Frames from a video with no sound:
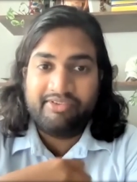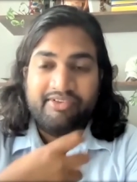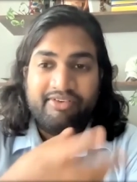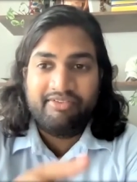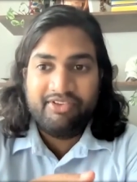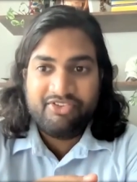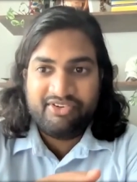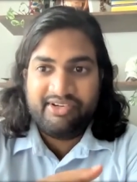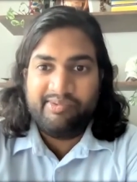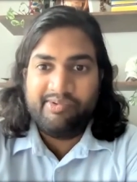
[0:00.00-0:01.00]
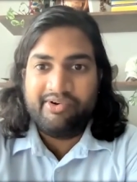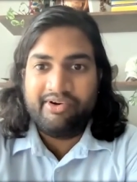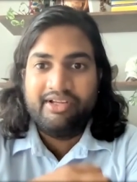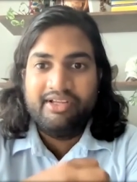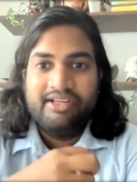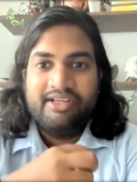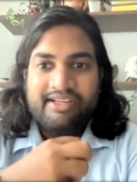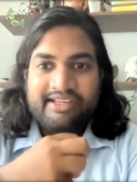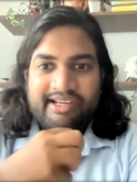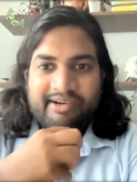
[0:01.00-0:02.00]
the Revolutionary War,
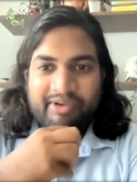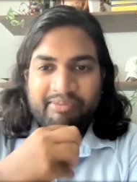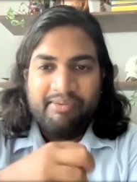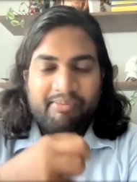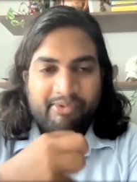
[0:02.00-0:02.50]
we